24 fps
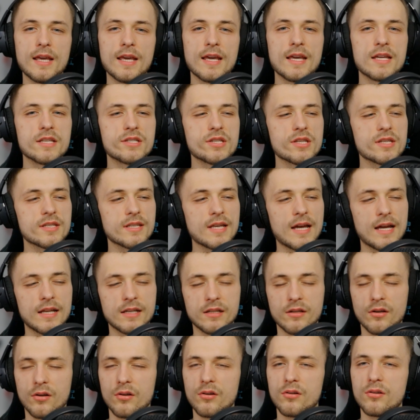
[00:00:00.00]
it just kind
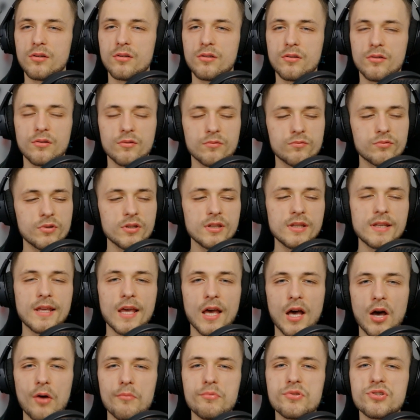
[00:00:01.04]
of really
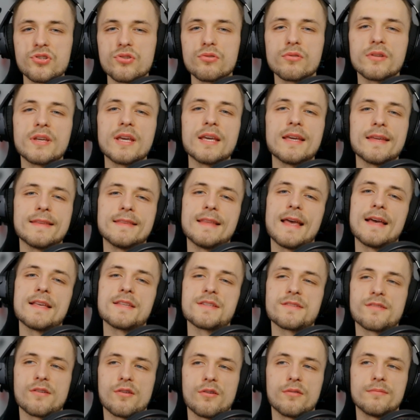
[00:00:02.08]
helps you get in that
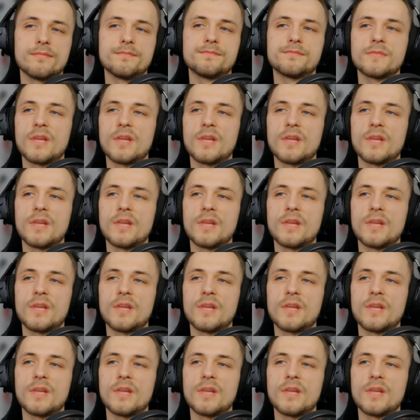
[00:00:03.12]
zone.